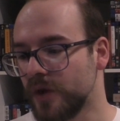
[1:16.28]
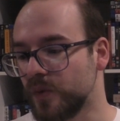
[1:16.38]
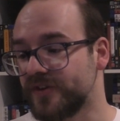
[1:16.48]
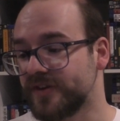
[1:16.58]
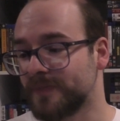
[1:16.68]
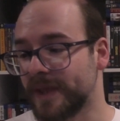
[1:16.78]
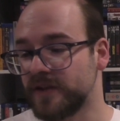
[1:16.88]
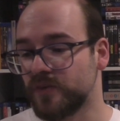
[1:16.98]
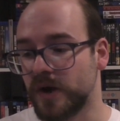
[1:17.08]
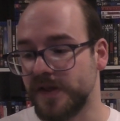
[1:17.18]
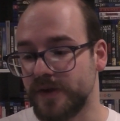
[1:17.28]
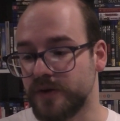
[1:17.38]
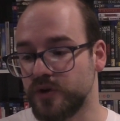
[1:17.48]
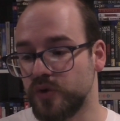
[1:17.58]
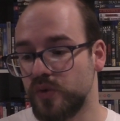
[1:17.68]
which explains why there
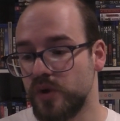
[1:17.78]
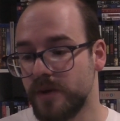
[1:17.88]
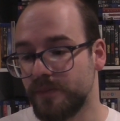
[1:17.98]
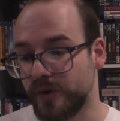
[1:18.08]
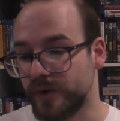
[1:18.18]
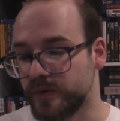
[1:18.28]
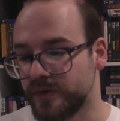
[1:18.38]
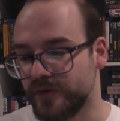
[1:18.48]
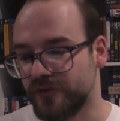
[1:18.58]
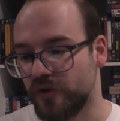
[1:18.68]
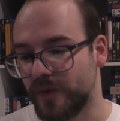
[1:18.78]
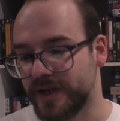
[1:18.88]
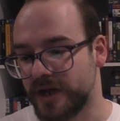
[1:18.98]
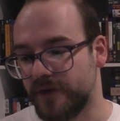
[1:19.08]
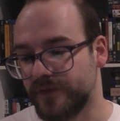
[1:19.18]
are no pre-orders
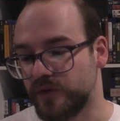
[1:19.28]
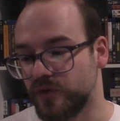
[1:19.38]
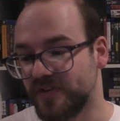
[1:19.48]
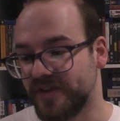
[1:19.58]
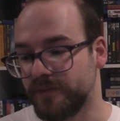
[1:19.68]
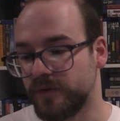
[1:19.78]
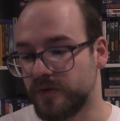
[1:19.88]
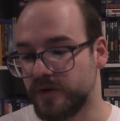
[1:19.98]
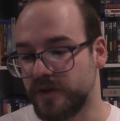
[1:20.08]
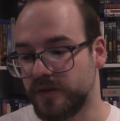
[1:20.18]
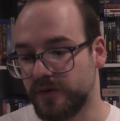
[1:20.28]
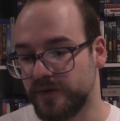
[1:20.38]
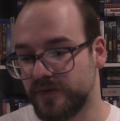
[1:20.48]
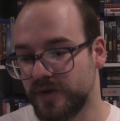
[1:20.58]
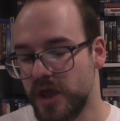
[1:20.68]
showing after December
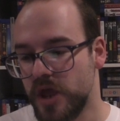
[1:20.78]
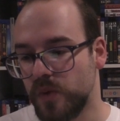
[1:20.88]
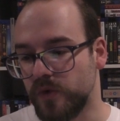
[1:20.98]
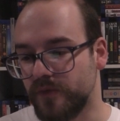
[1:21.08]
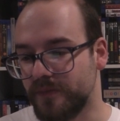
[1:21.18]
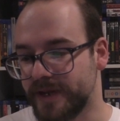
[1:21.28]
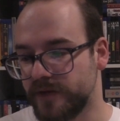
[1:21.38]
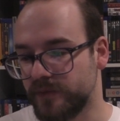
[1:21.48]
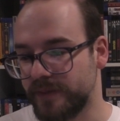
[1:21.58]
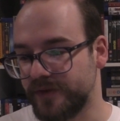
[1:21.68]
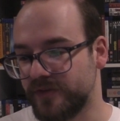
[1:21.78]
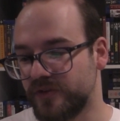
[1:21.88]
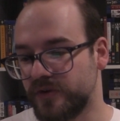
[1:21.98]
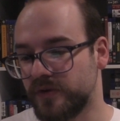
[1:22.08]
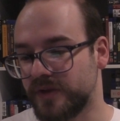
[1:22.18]
31st. With many of the major
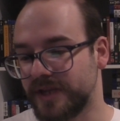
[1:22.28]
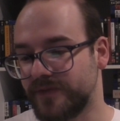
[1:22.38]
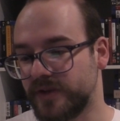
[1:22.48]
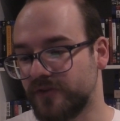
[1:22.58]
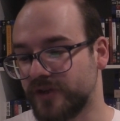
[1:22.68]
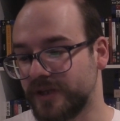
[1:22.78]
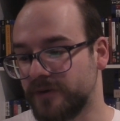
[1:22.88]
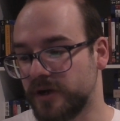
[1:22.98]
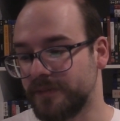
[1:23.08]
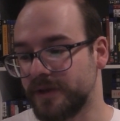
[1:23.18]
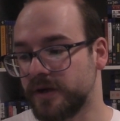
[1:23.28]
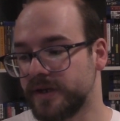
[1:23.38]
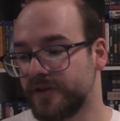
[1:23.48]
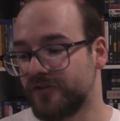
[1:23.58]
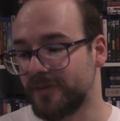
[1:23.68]
studios leaving the Australian market
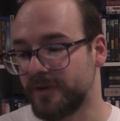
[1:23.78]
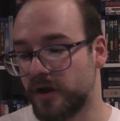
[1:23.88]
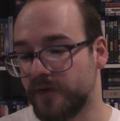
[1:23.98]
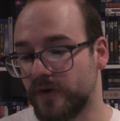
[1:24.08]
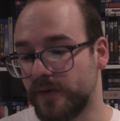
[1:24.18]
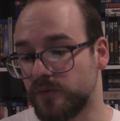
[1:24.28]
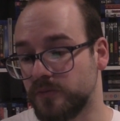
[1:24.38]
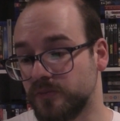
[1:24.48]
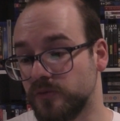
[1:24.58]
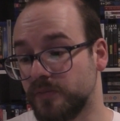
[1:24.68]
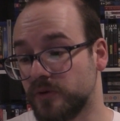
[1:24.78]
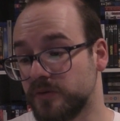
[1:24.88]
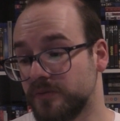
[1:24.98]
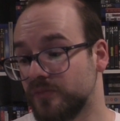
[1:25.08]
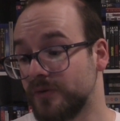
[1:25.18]
behind, JB Hi-Fi will
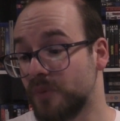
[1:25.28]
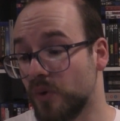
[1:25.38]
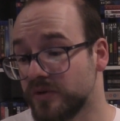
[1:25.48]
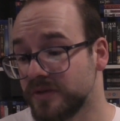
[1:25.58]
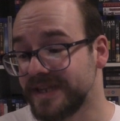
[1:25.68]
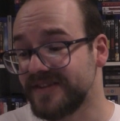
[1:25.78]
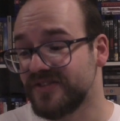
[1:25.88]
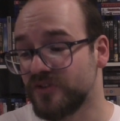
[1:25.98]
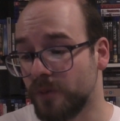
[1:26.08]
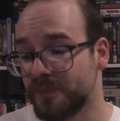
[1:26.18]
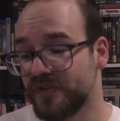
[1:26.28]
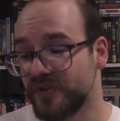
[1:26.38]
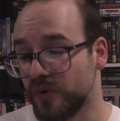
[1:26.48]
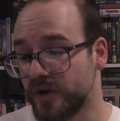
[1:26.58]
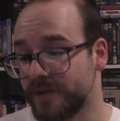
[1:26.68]
reportedly stop
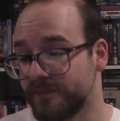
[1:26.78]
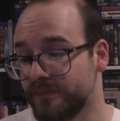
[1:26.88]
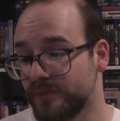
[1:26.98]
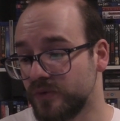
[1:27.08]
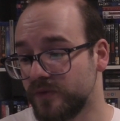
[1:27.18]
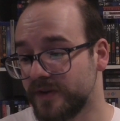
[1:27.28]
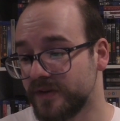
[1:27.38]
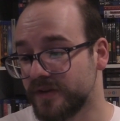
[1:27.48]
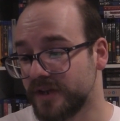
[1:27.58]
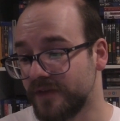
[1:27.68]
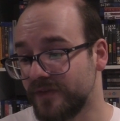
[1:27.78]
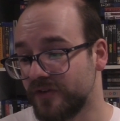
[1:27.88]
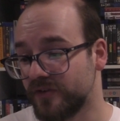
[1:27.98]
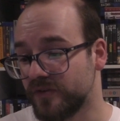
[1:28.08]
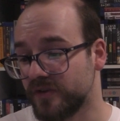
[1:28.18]
stocking movies and TV
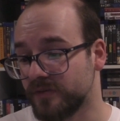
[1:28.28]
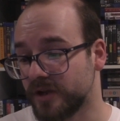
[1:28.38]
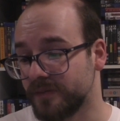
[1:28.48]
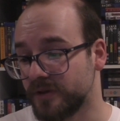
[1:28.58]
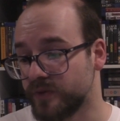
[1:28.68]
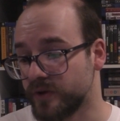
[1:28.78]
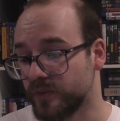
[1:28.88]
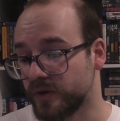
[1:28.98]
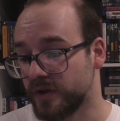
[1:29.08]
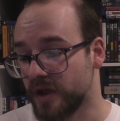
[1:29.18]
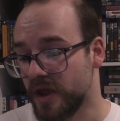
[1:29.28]
shows sometime in 2024.